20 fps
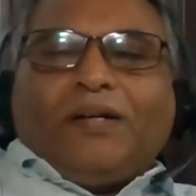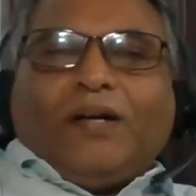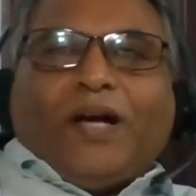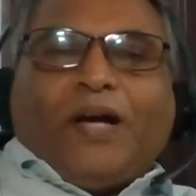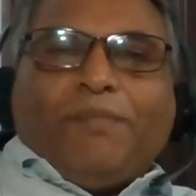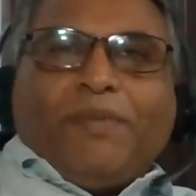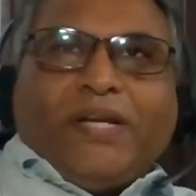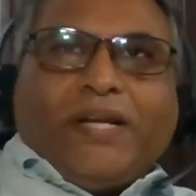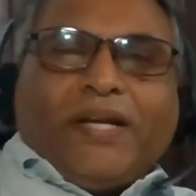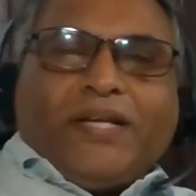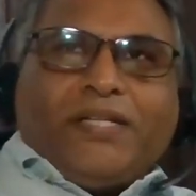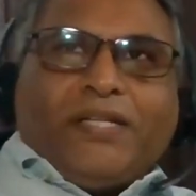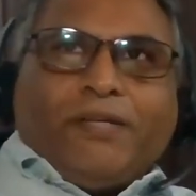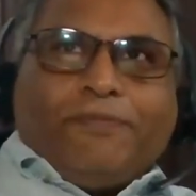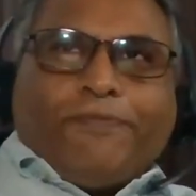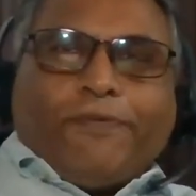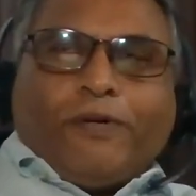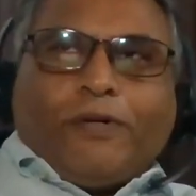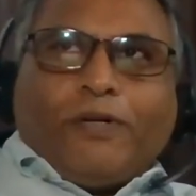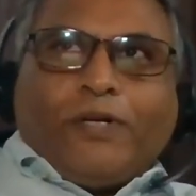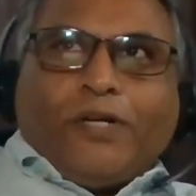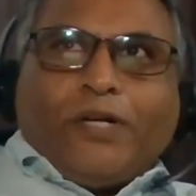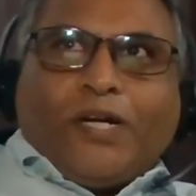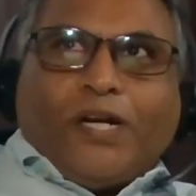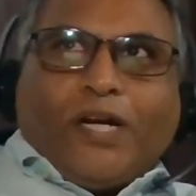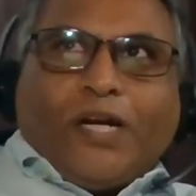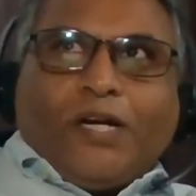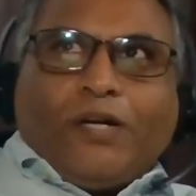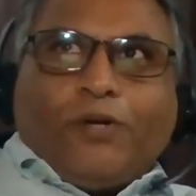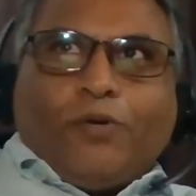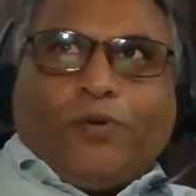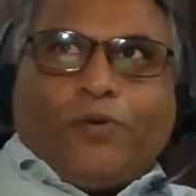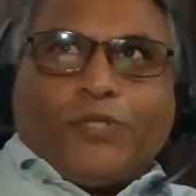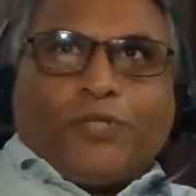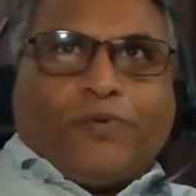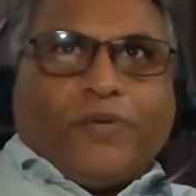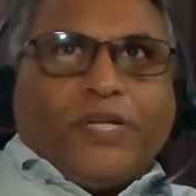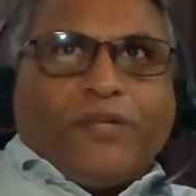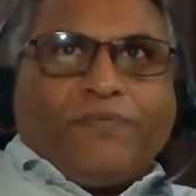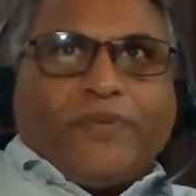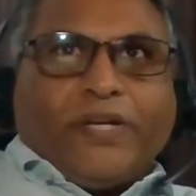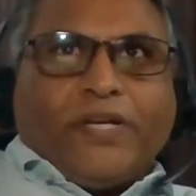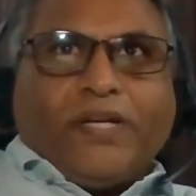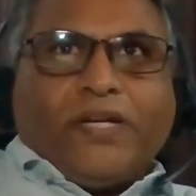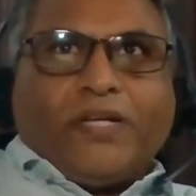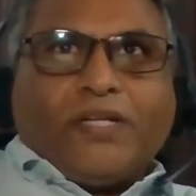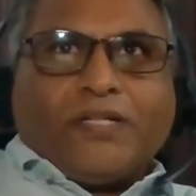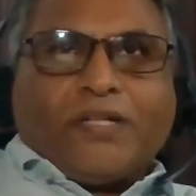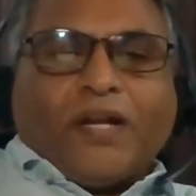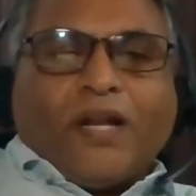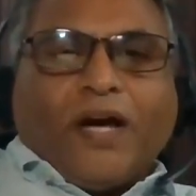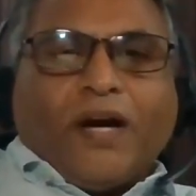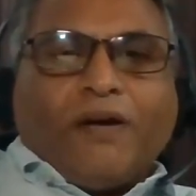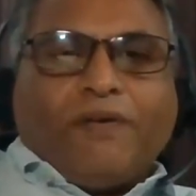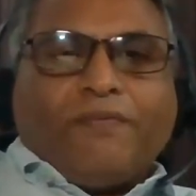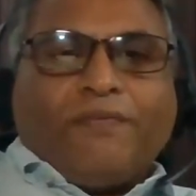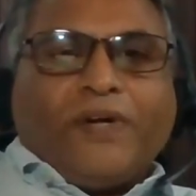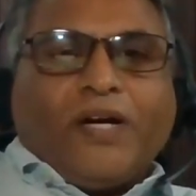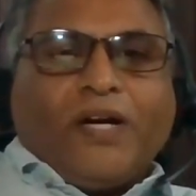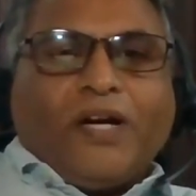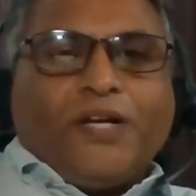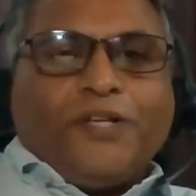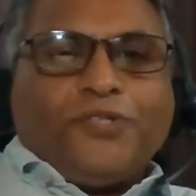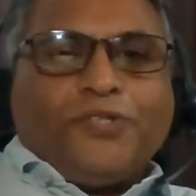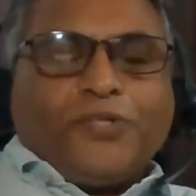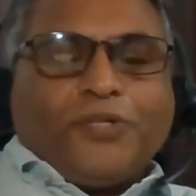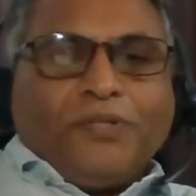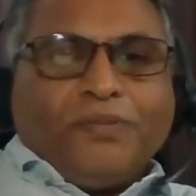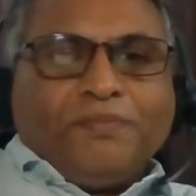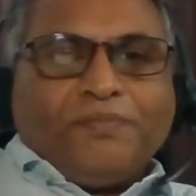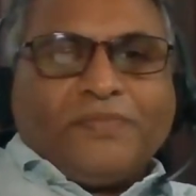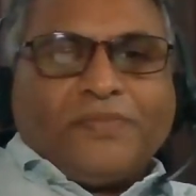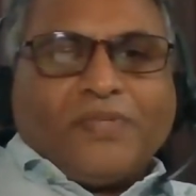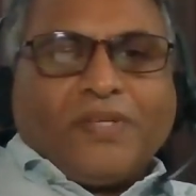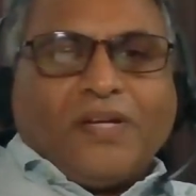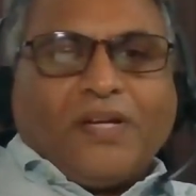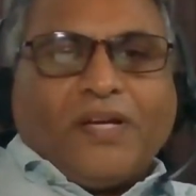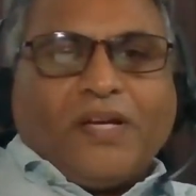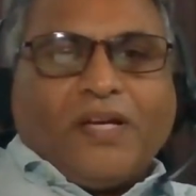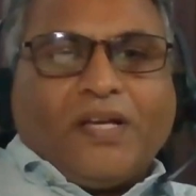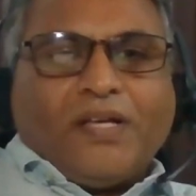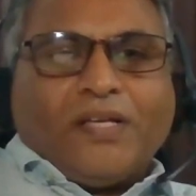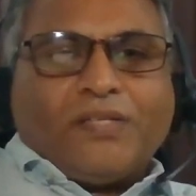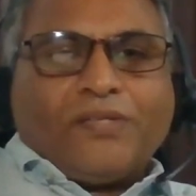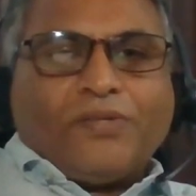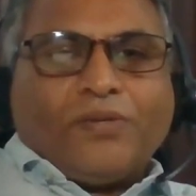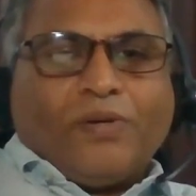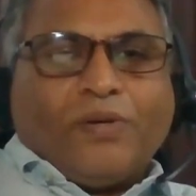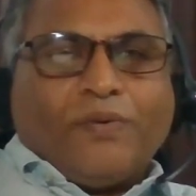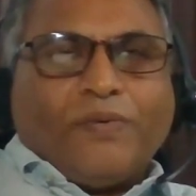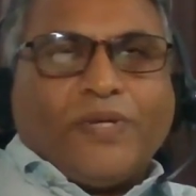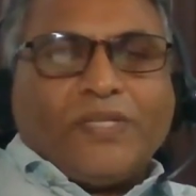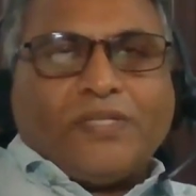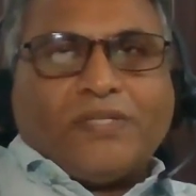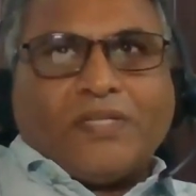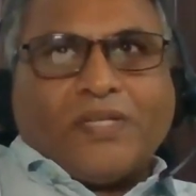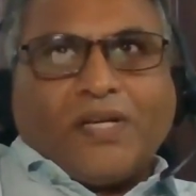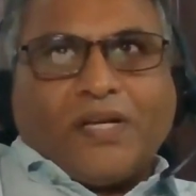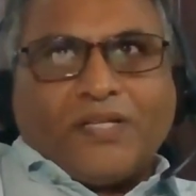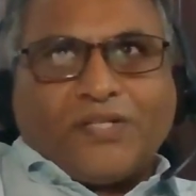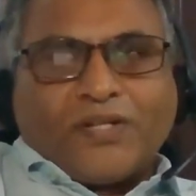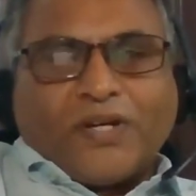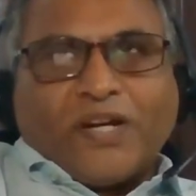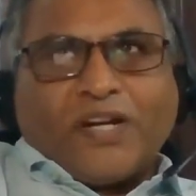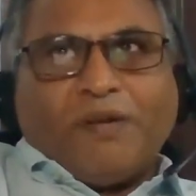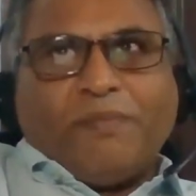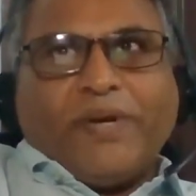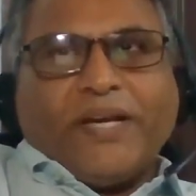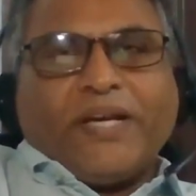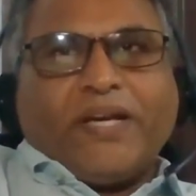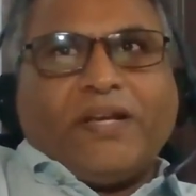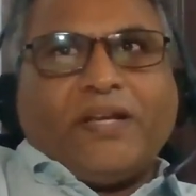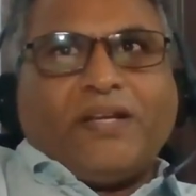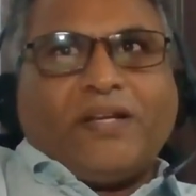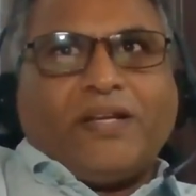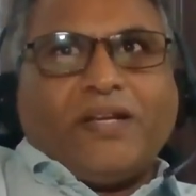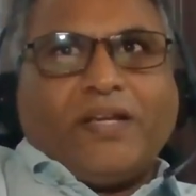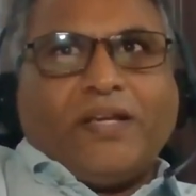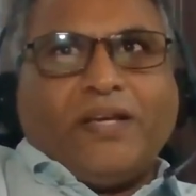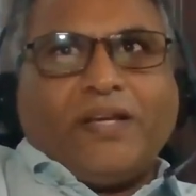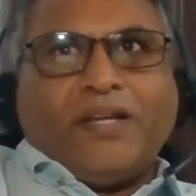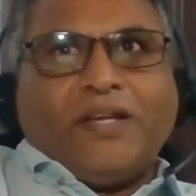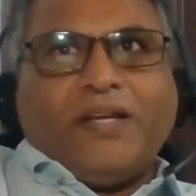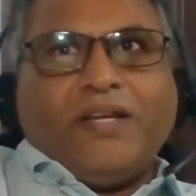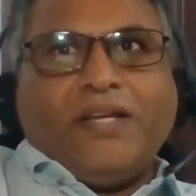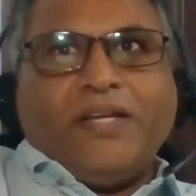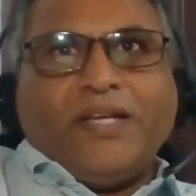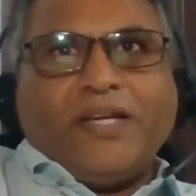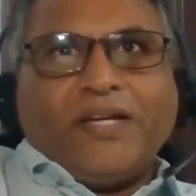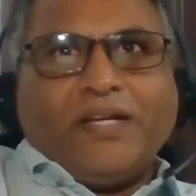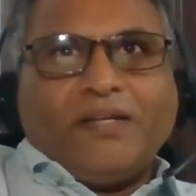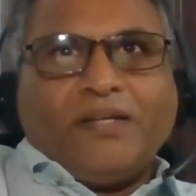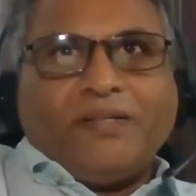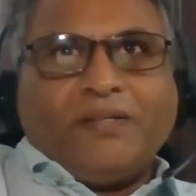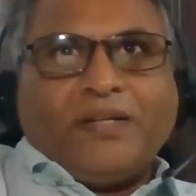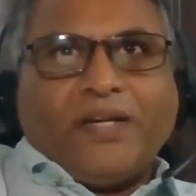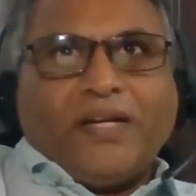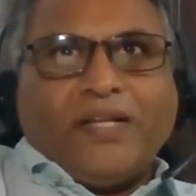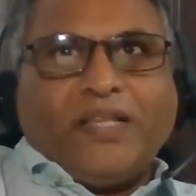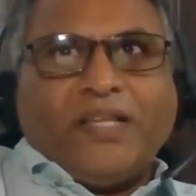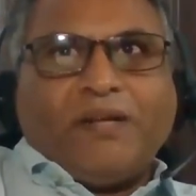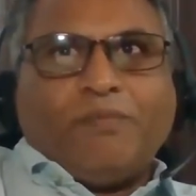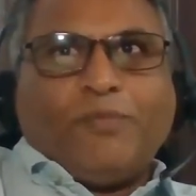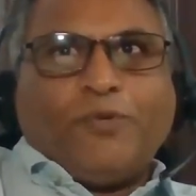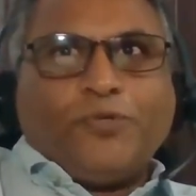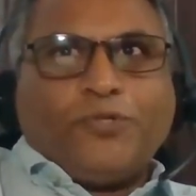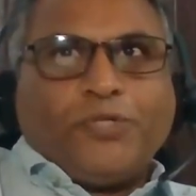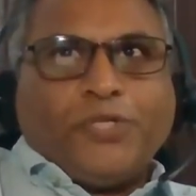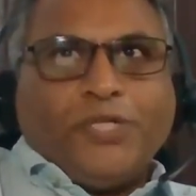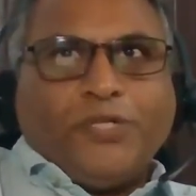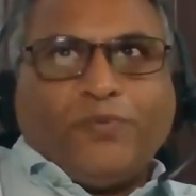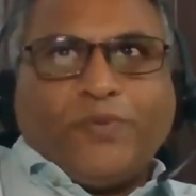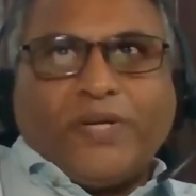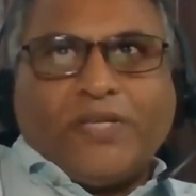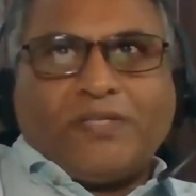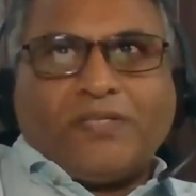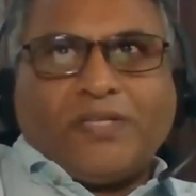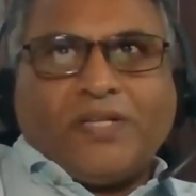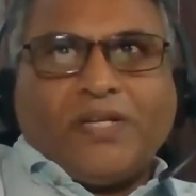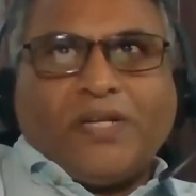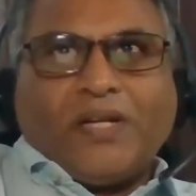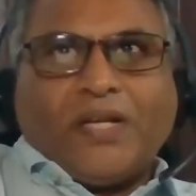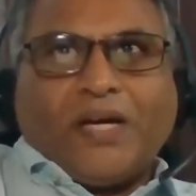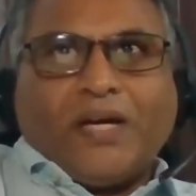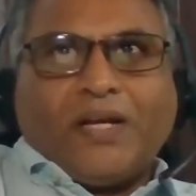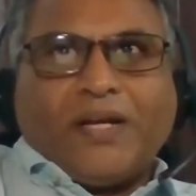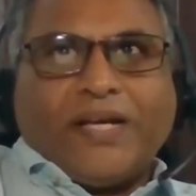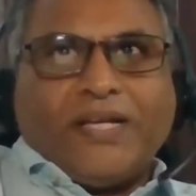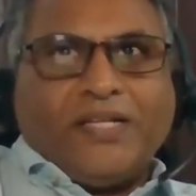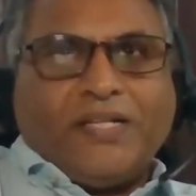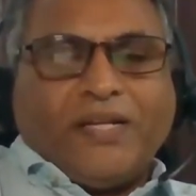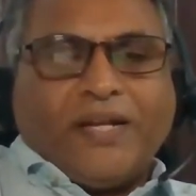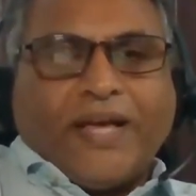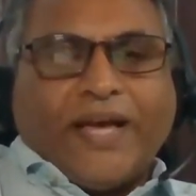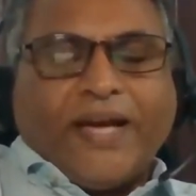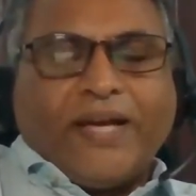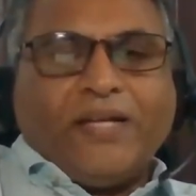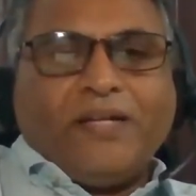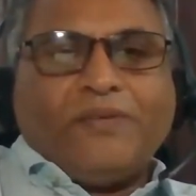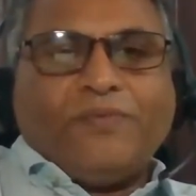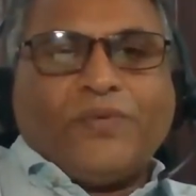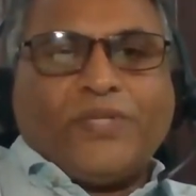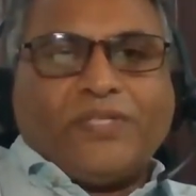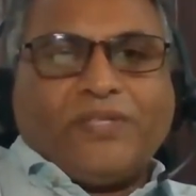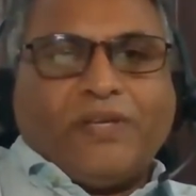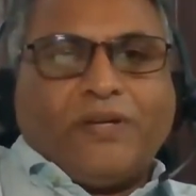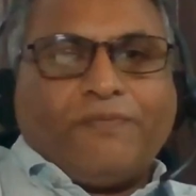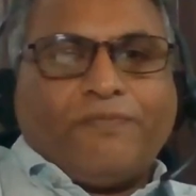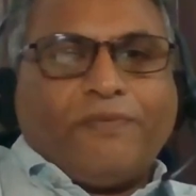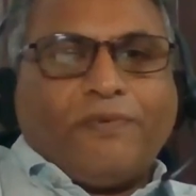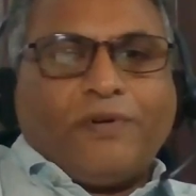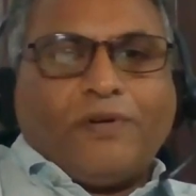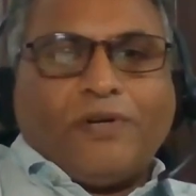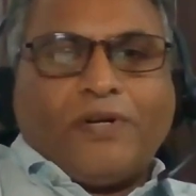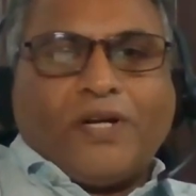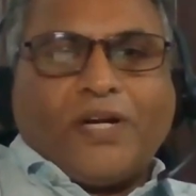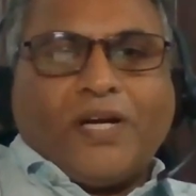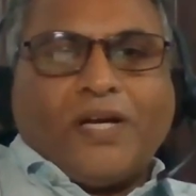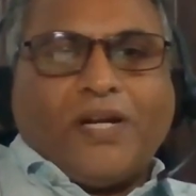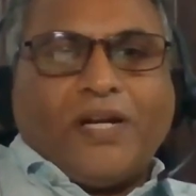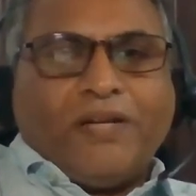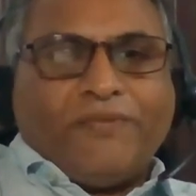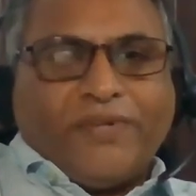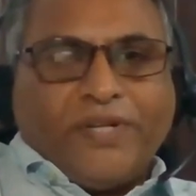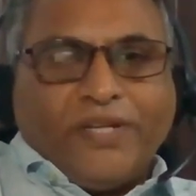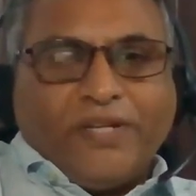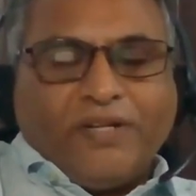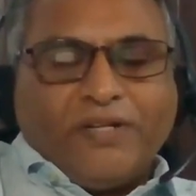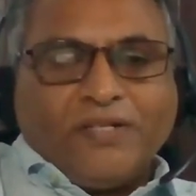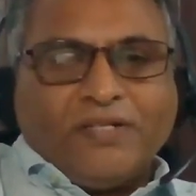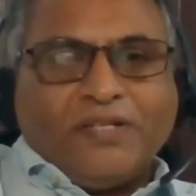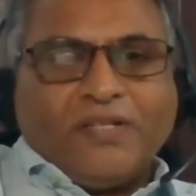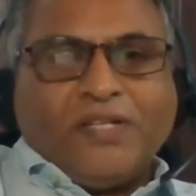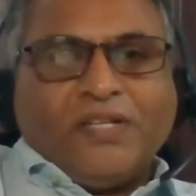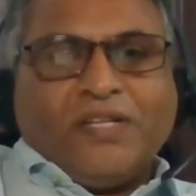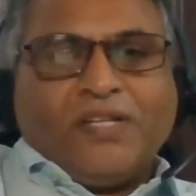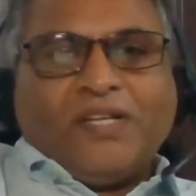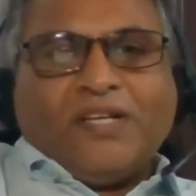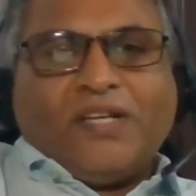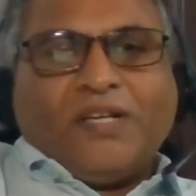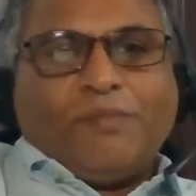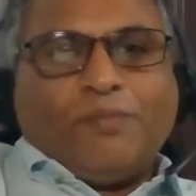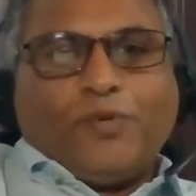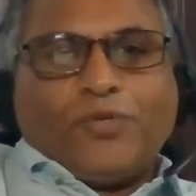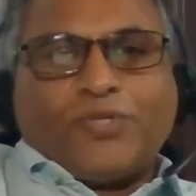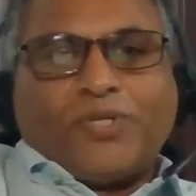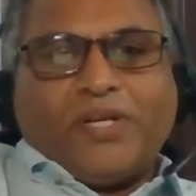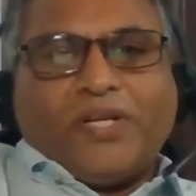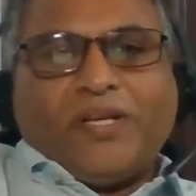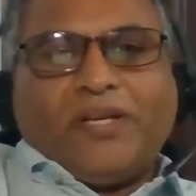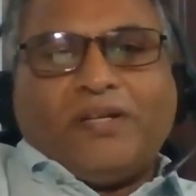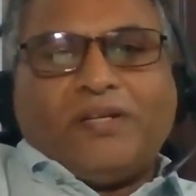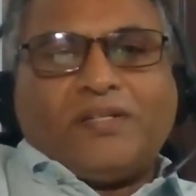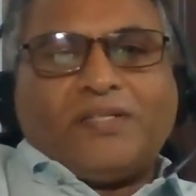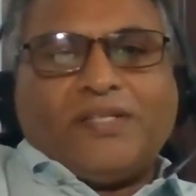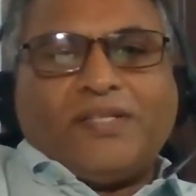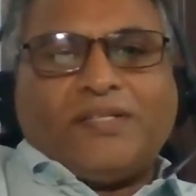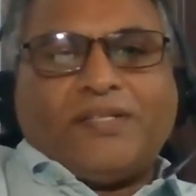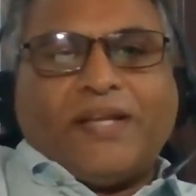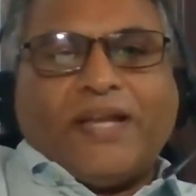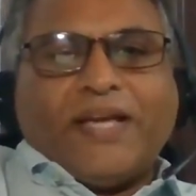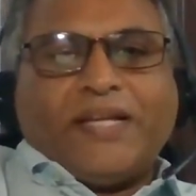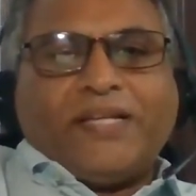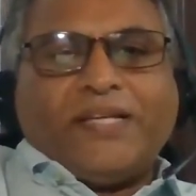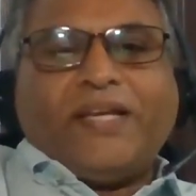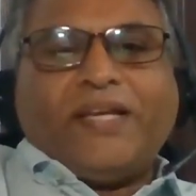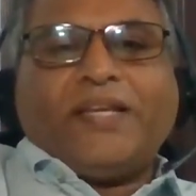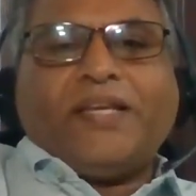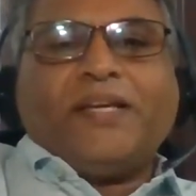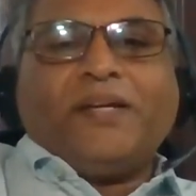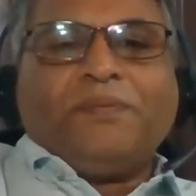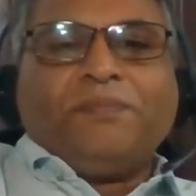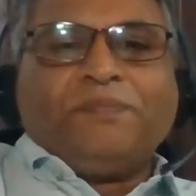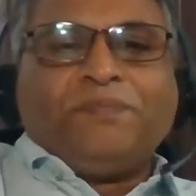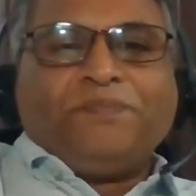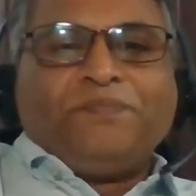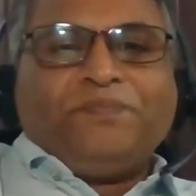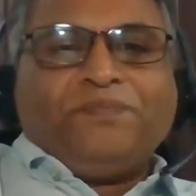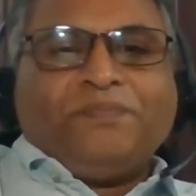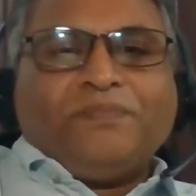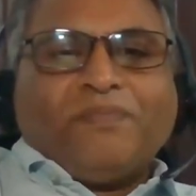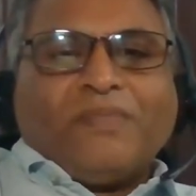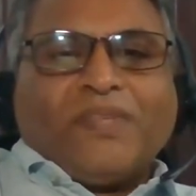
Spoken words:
I'm in IT for over 25 years now, Joe. So was started my career here in India and then moved to US in '99. Was there for 11 years, mostly in Cincinnati area.